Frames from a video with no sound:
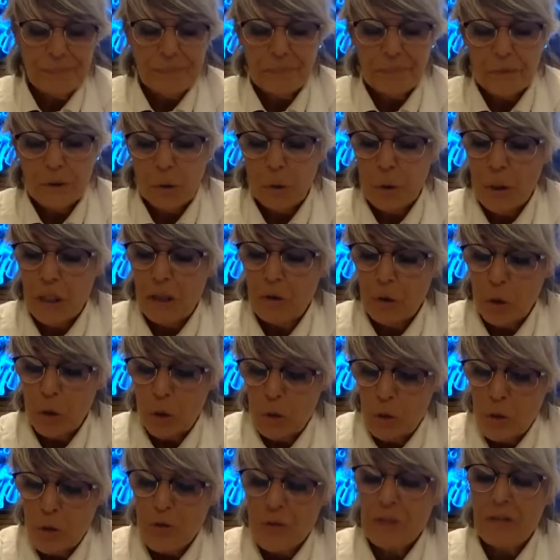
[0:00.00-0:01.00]
to
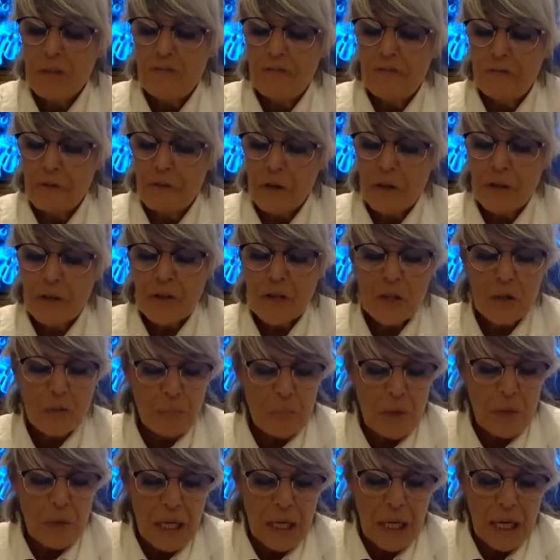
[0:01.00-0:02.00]
introduce the first
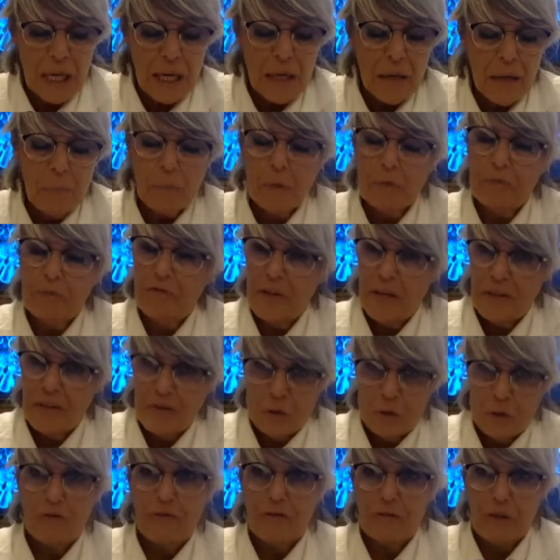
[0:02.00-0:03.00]
speaker,
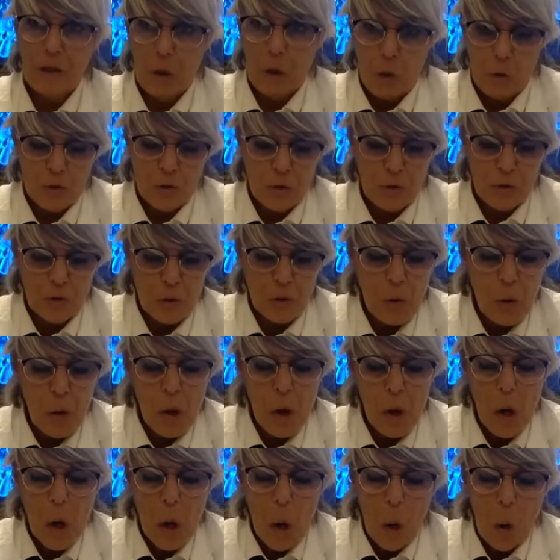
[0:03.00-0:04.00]
Professor Filosso,
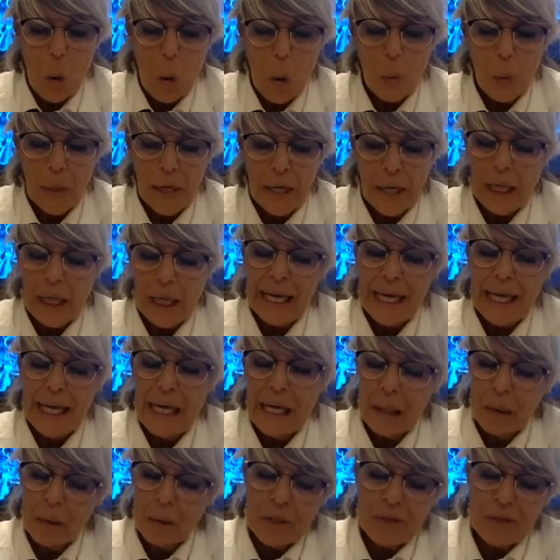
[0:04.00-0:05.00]
who will
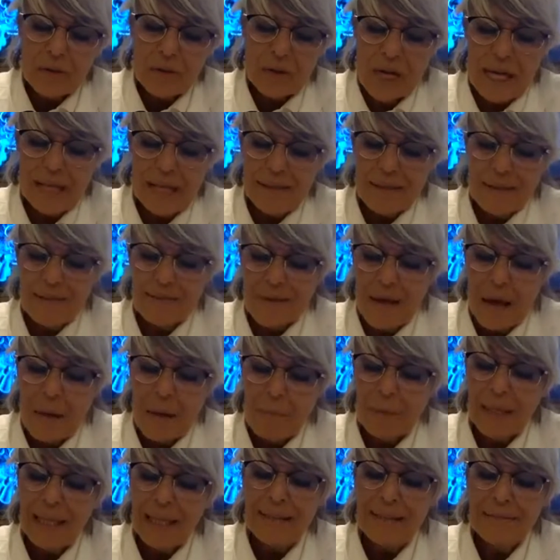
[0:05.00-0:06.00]
illustrate
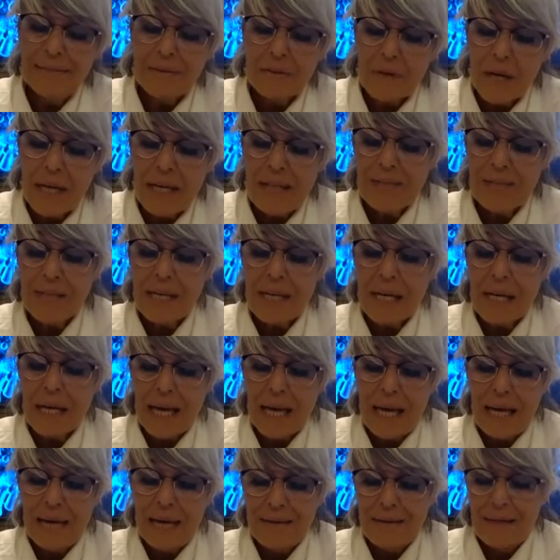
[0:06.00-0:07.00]
some interesting
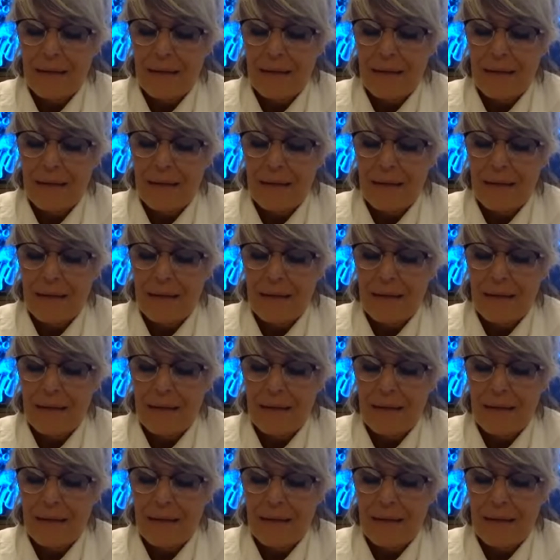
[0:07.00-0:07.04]
cases